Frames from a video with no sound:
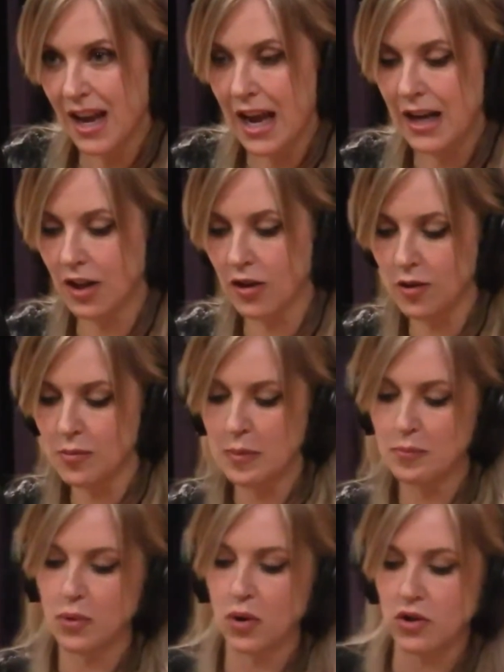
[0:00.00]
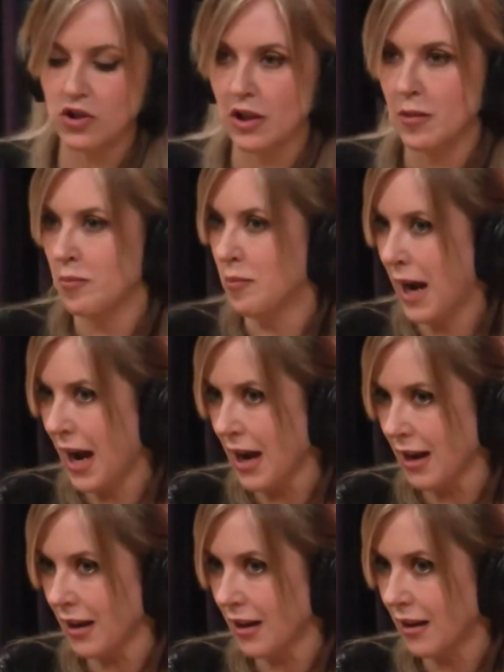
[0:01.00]
And it could be pushing
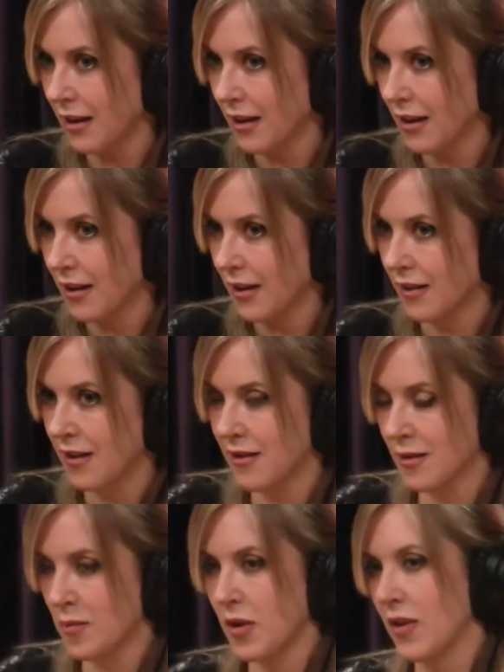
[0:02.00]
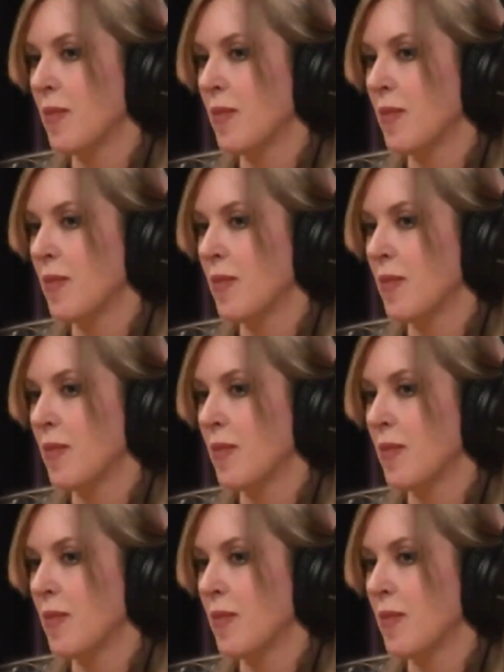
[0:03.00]
back, like the experience.